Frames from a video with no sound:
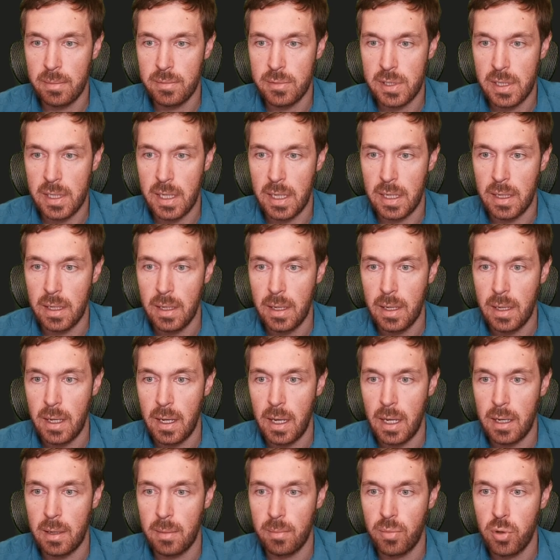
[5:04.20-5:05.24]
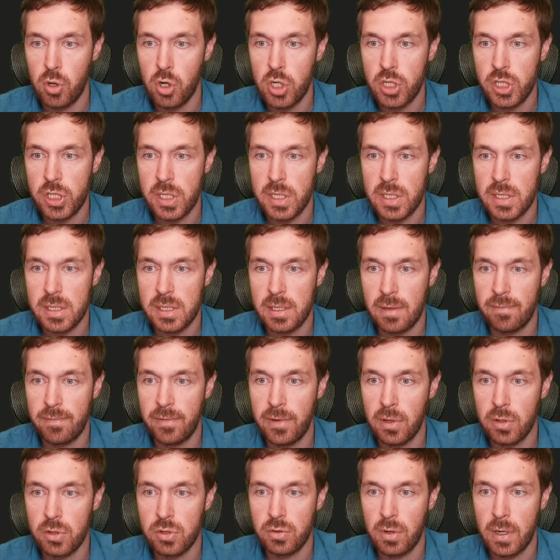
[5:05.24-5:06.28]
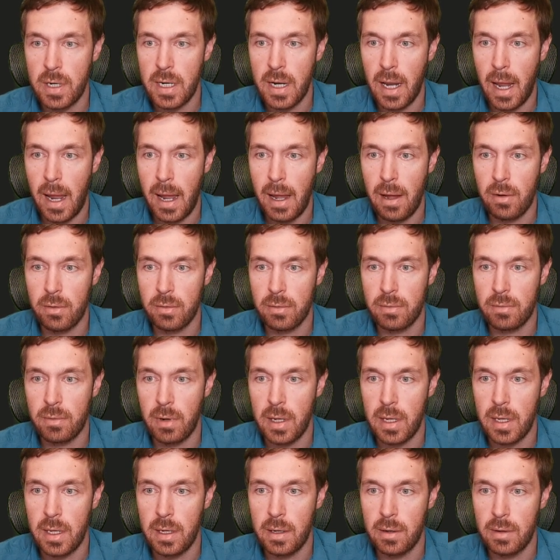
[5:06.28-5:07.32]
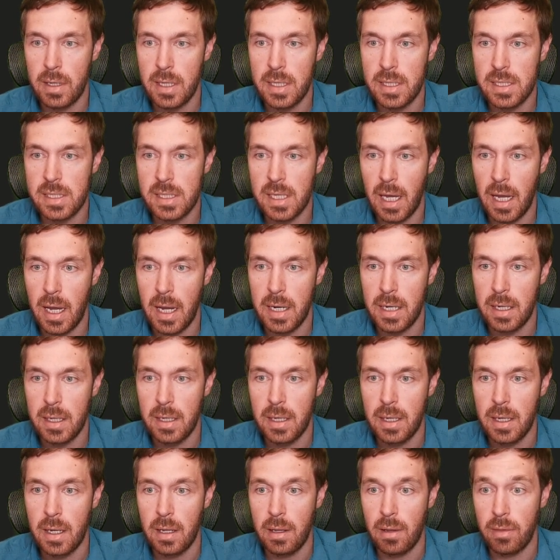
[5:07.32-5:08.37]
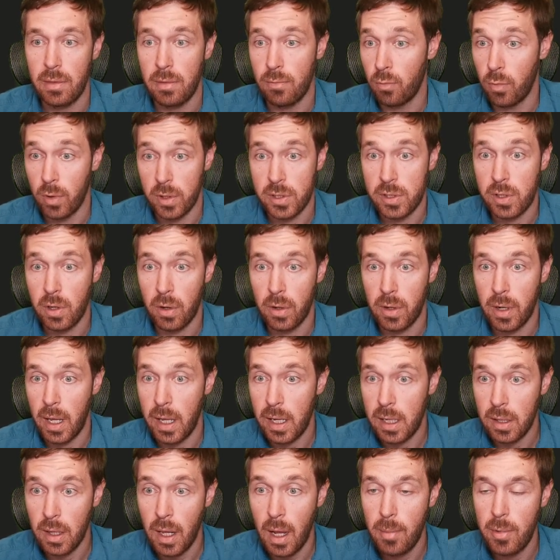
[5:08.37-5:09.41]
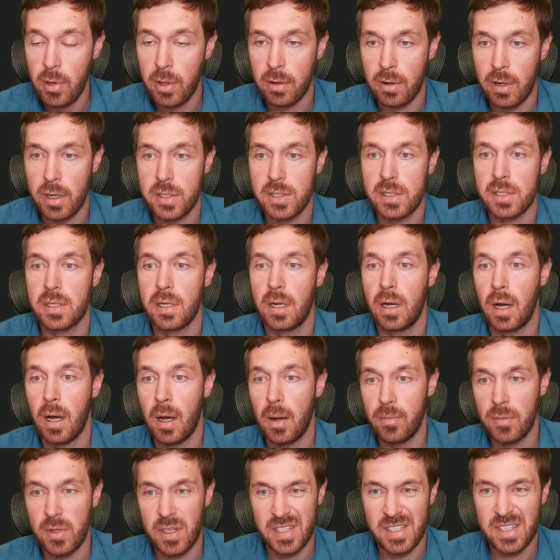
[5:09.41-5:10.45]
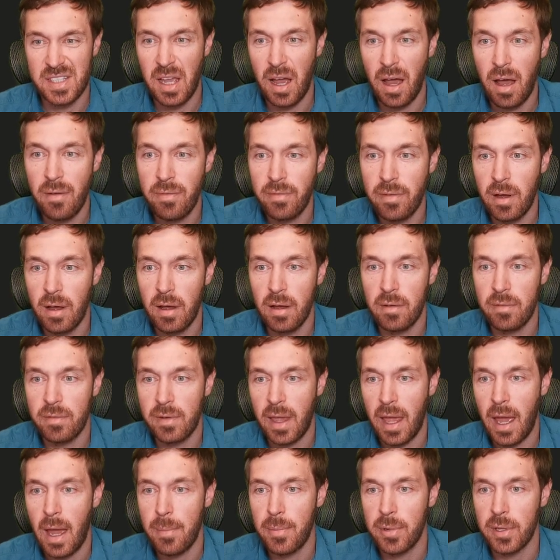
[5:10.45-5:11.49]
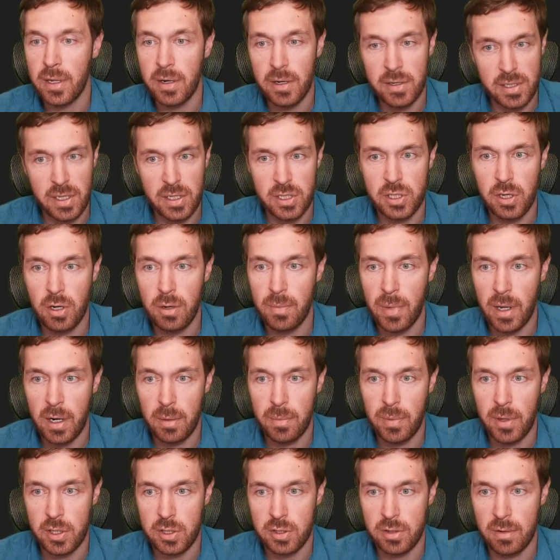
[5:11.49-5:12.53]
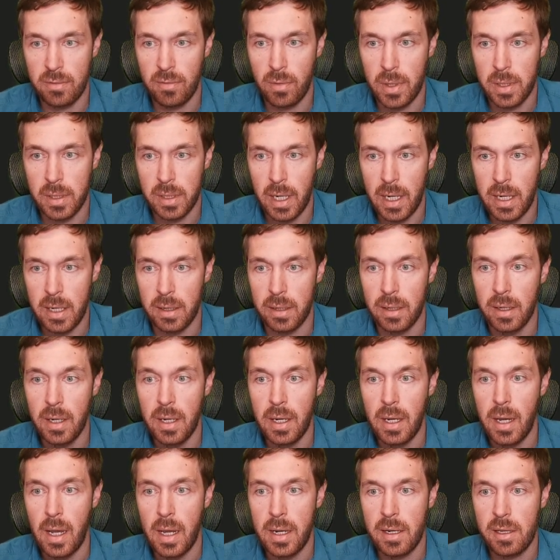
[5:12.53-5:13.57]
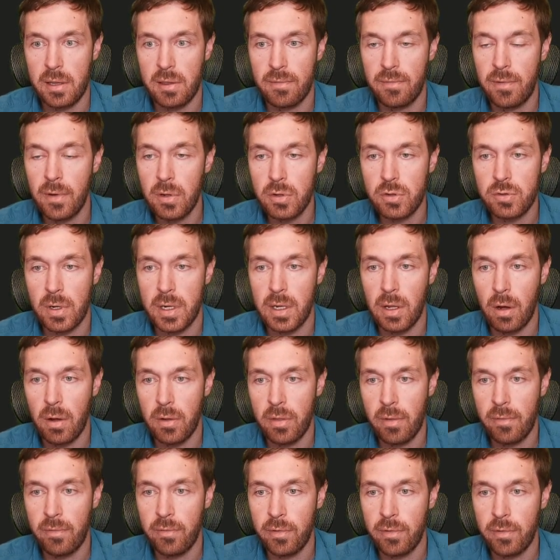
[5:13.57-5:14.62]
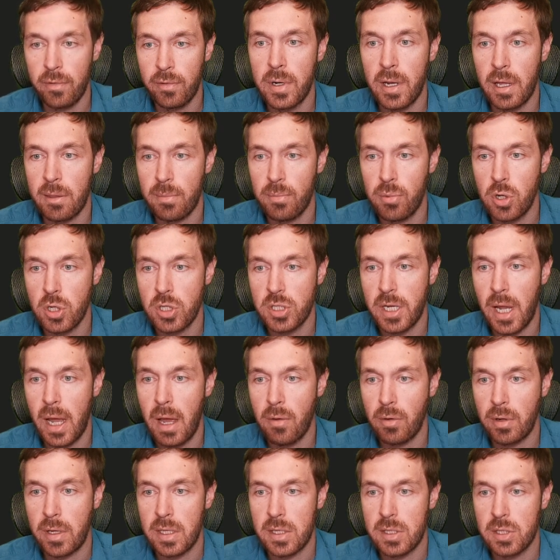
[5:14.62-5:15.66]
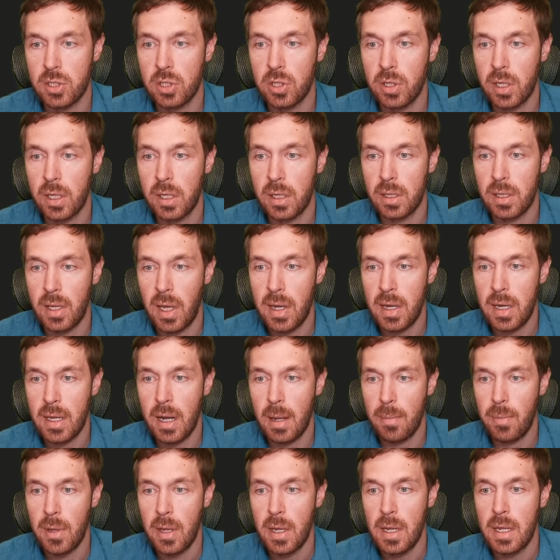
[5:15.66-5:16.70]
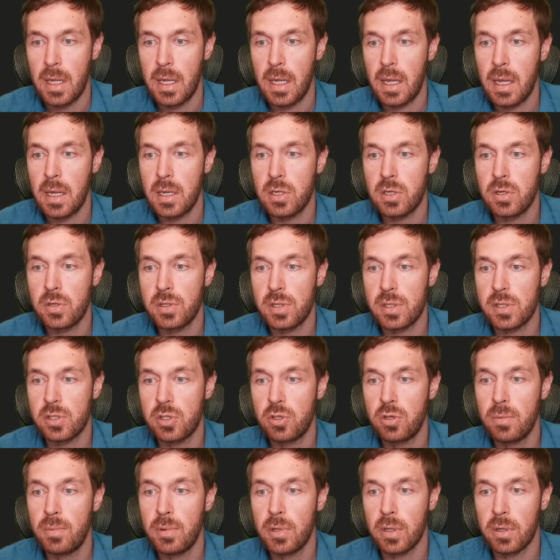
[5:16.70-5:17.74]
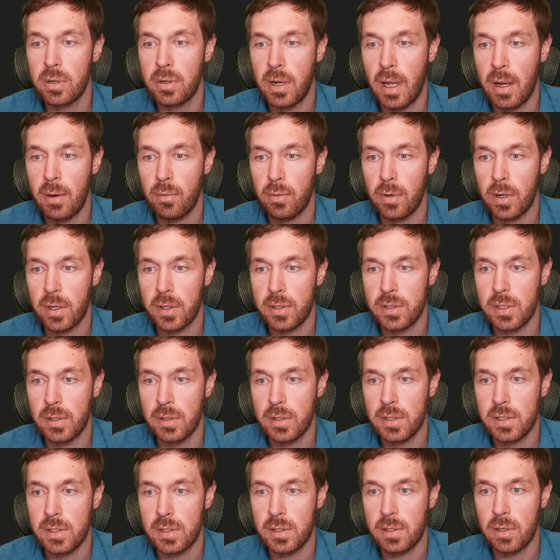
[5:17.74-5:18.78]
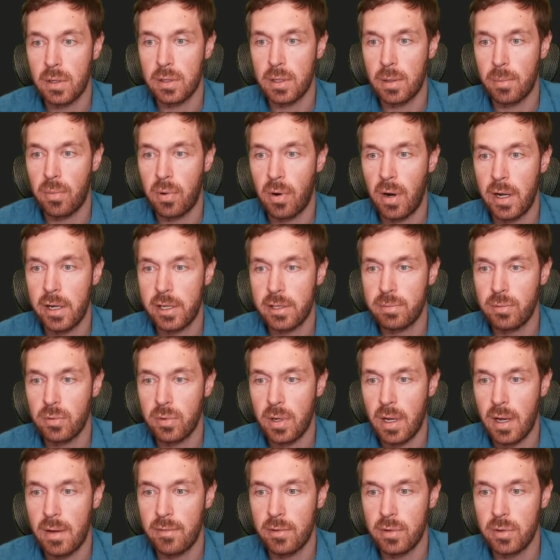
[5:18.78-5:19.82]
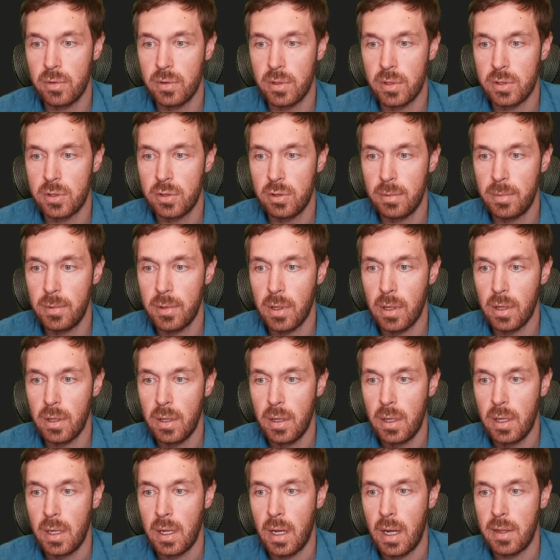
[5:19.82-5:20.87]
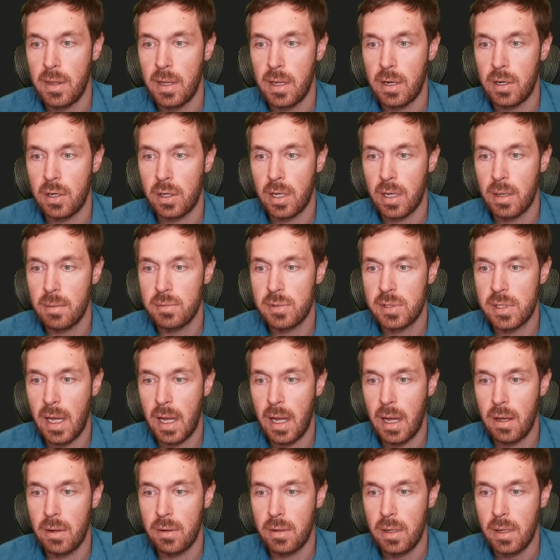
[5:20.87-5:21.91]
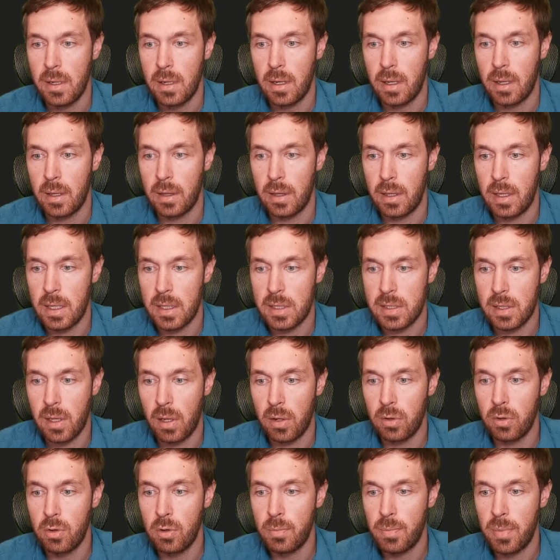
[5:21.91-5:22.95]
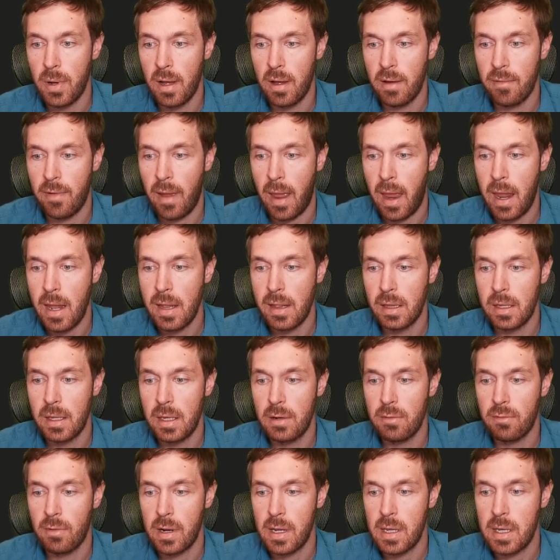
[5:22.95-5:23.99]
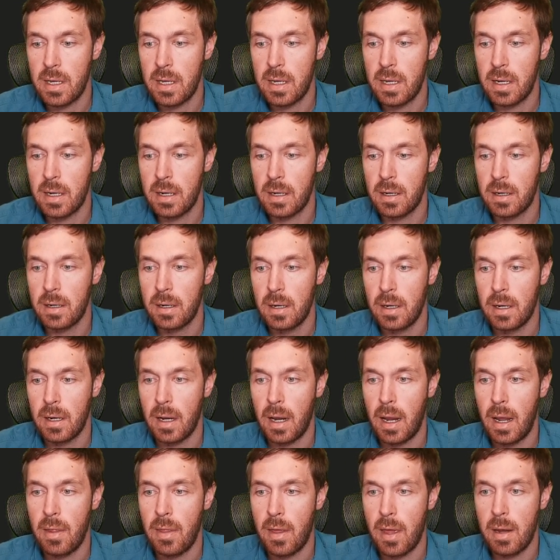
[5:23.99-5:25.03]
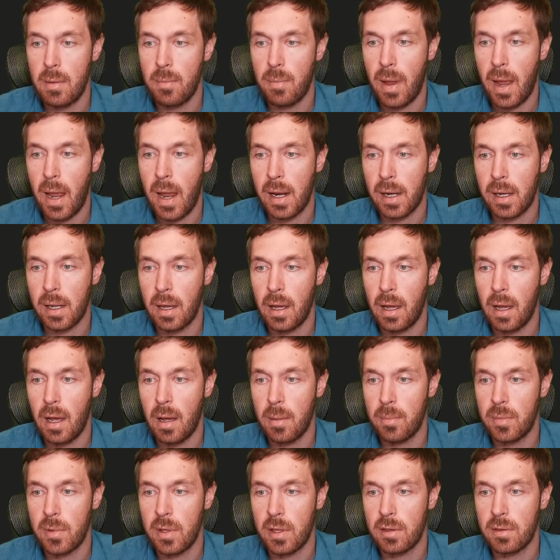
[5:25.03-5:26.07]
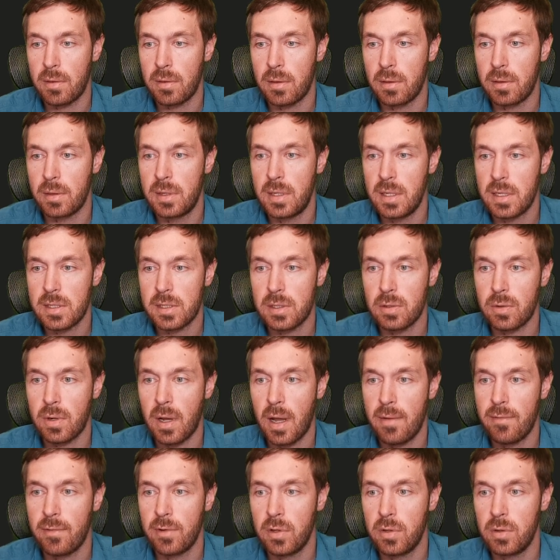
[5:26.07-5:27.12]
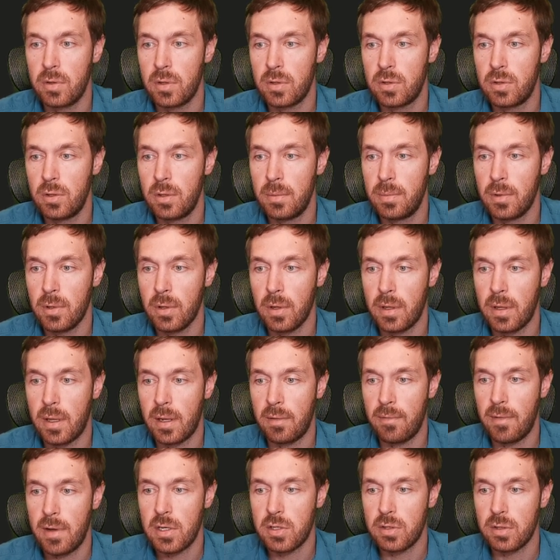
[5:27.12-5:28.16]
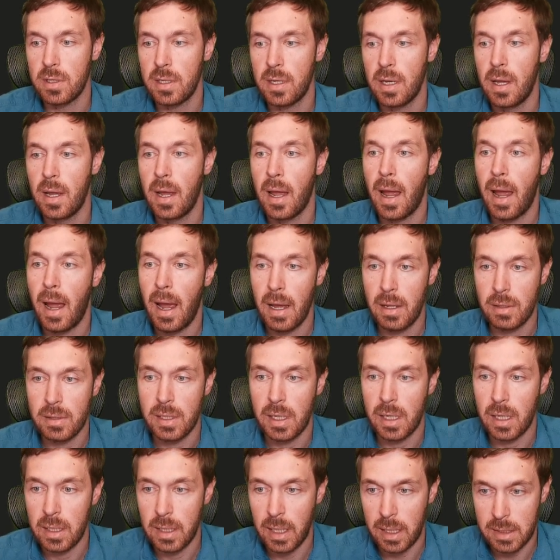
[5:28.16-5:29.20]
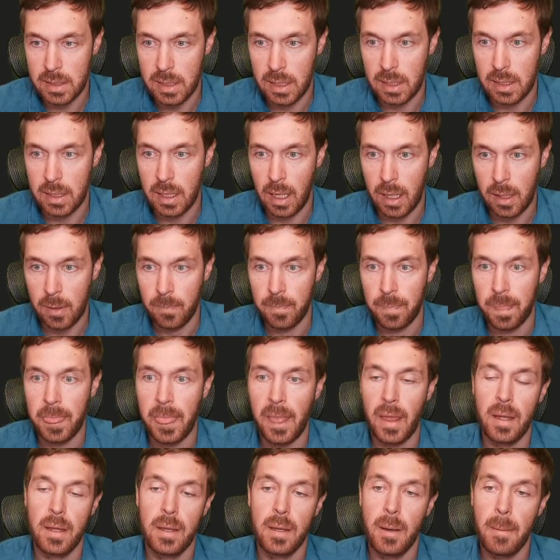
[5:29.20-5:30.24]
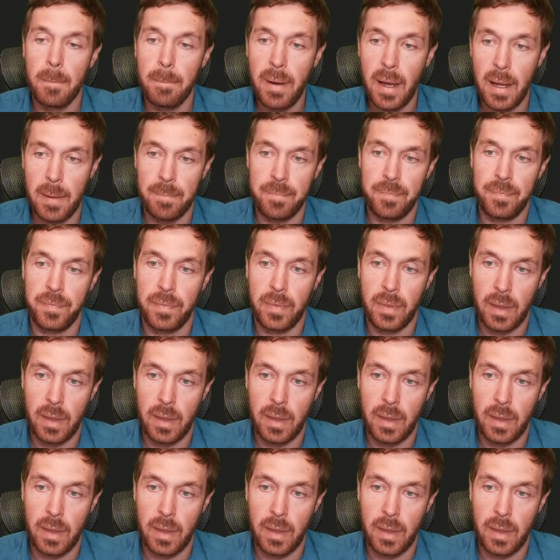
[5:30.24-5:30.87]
comes in and it pushes the filtrate out right here inside what's called a glomerulus, this tuft of capillaries. I'll show a better picture of one later. And this filtrate, all the fluid that's pushed out gets taken up into this tubular network. So this is called the proximal convoluted tubule, and then it comes down this loop of Henle right here, and then back up this distal convoluted tubule, and then eventually out the collecting duct. But